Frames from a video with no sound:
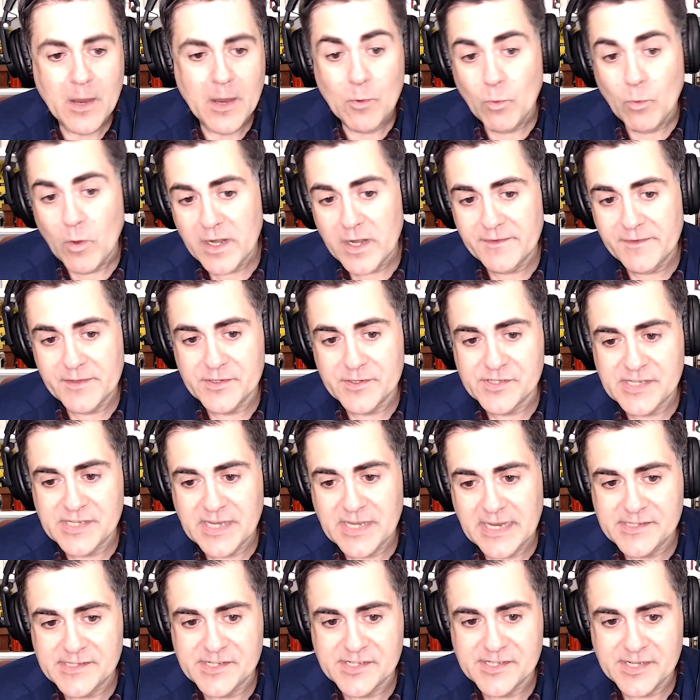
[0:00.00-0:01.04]
One of those
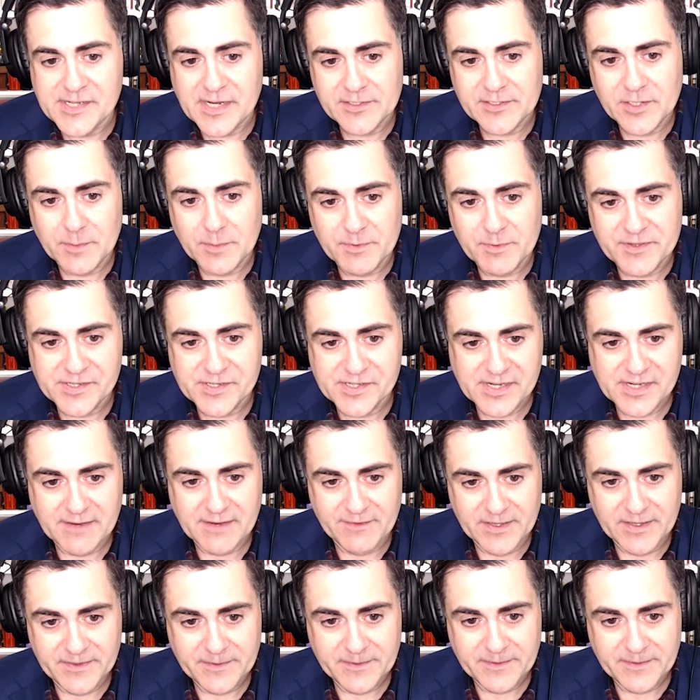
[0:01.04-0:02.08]
dates is October the 7th,